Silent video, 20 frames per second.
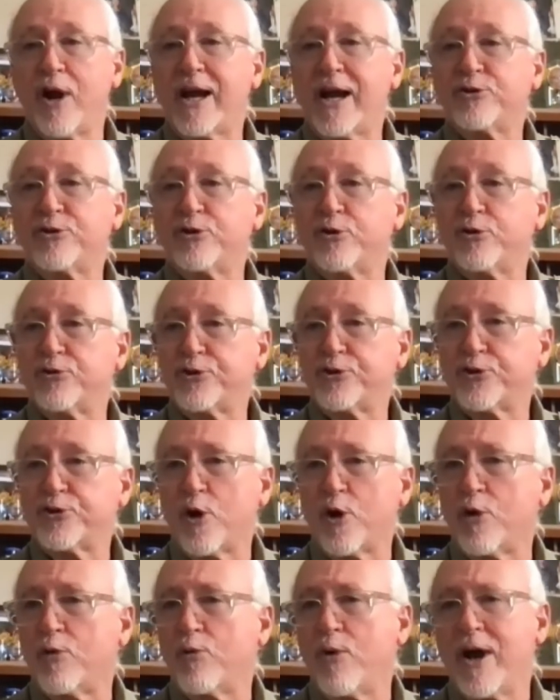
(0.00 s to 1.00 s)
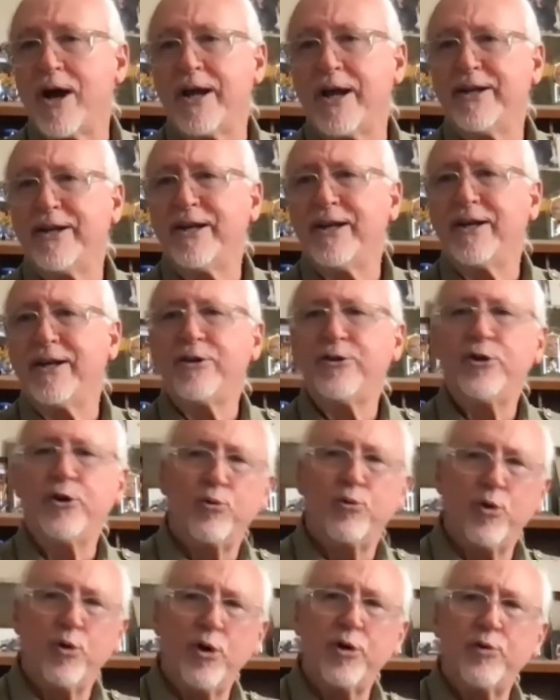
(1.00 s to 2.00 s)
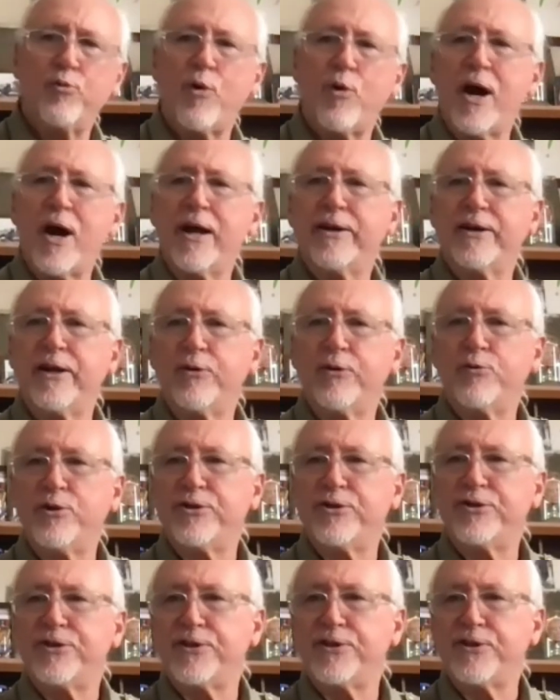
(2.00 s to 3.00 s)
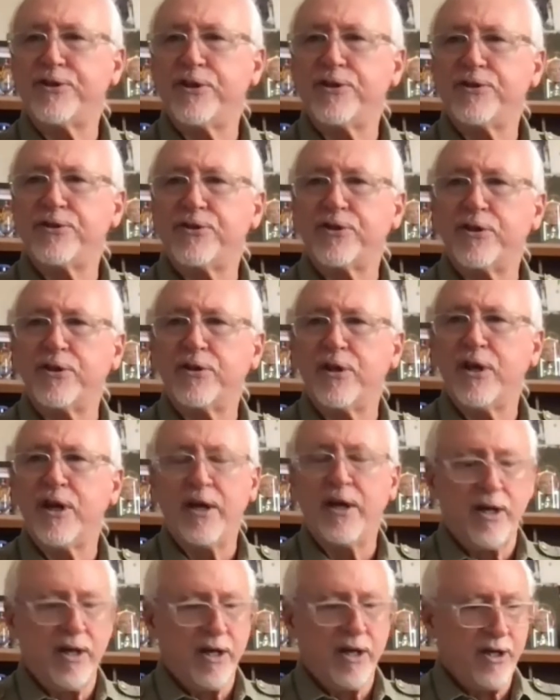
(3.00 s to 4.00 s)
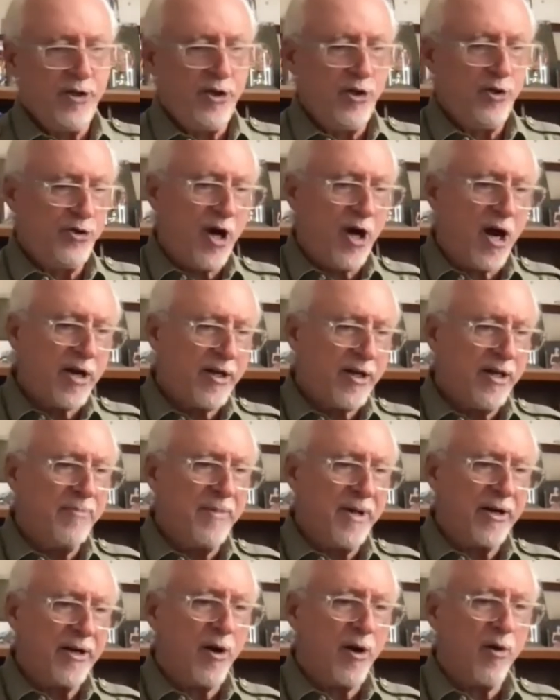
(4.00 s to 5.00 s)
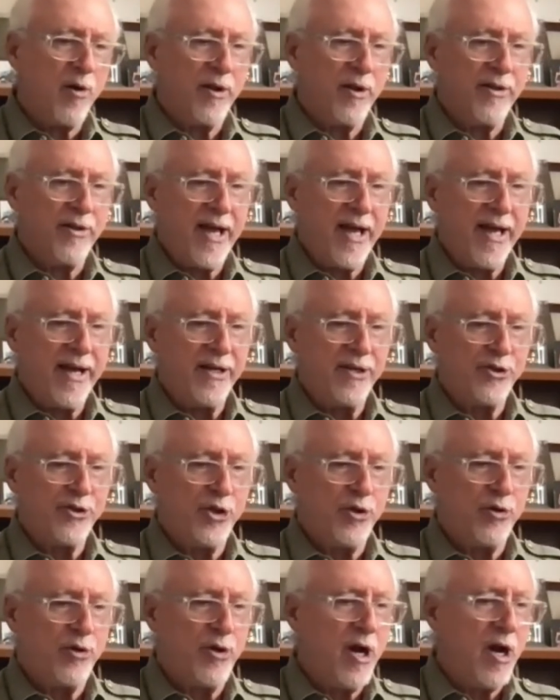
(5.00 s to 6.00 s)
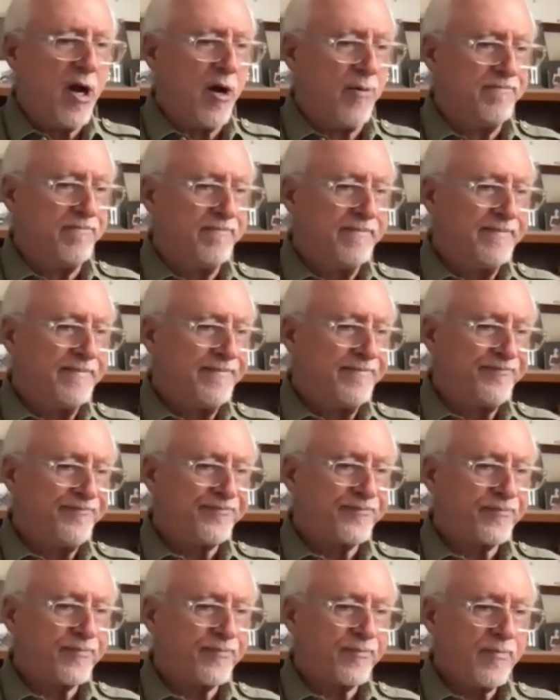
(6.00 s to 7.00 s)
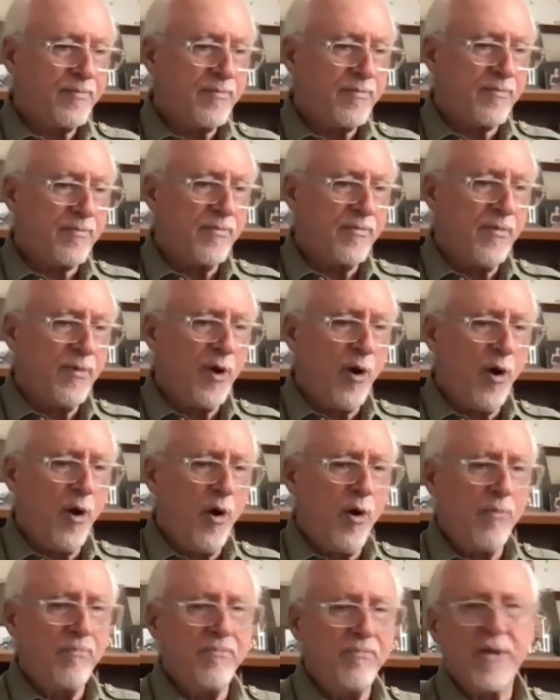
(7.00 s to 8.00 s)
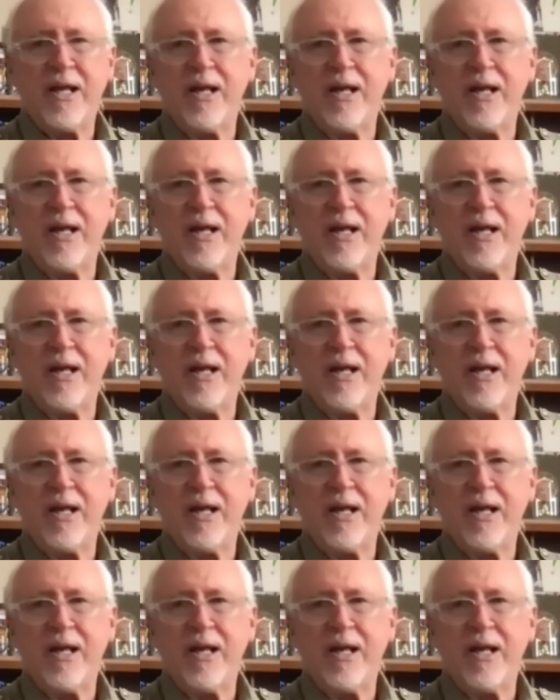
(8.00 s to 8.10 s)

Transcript: actual start winding and your run winding resistance and and you document all of that as you go. Um,